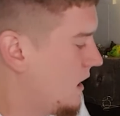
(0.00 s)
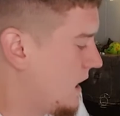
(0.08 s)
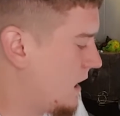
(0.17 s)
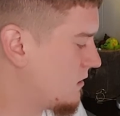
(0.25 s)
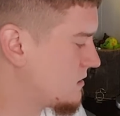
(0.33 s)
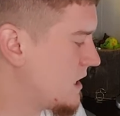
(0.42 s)

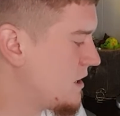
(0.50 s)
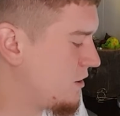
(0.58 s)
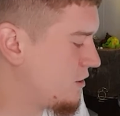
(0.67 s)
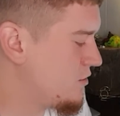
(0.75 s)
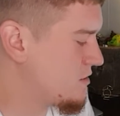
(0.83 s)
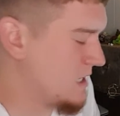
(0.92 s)
It'll say you
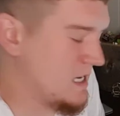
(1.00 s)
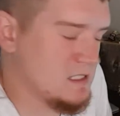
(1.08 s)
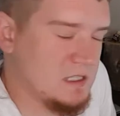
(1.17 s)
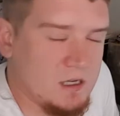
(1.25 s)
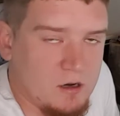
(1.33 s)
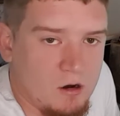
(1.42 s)
can use an
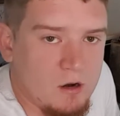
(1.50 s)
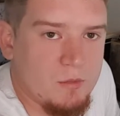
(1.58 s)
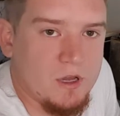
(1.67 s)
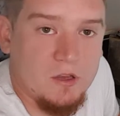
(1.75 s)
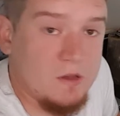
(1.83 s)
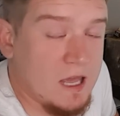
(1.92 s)
SD card,
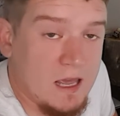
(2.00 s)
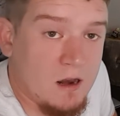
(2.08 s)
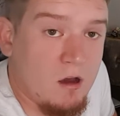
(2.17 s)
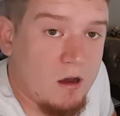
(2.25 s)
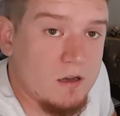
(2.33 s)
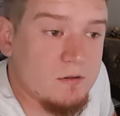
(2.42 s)
but you
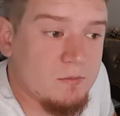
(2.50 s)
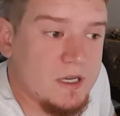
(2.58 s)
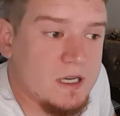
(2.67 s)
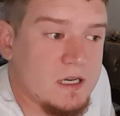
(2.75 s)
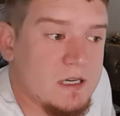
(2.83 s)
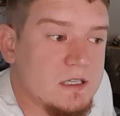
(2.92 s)
cannot,
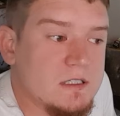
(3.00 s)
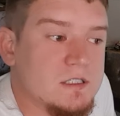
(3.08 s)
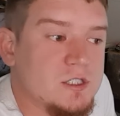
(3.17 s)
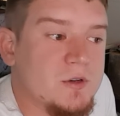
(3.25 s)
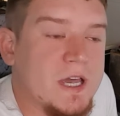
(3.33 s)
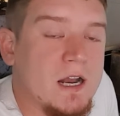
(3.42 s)

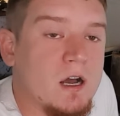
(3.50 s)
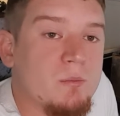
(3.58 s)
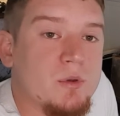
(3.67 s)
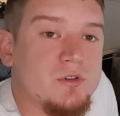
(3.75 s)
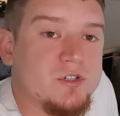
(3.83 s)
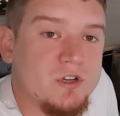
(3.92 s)
because you cannot
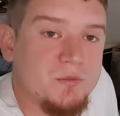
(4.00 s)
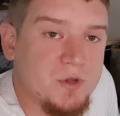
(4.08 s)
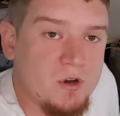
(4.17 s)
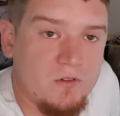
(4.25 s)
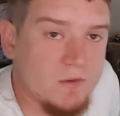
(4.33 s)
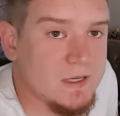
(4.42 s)
boot your
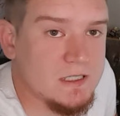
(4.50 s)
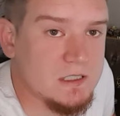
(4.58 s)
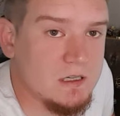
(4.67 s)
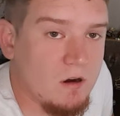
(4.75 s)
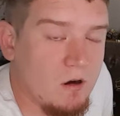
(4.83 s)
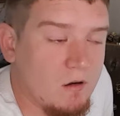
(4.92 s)
computer from an
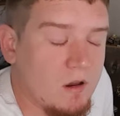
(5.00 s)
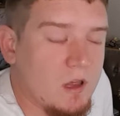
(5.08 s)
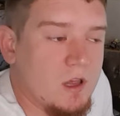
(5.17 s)
SD card.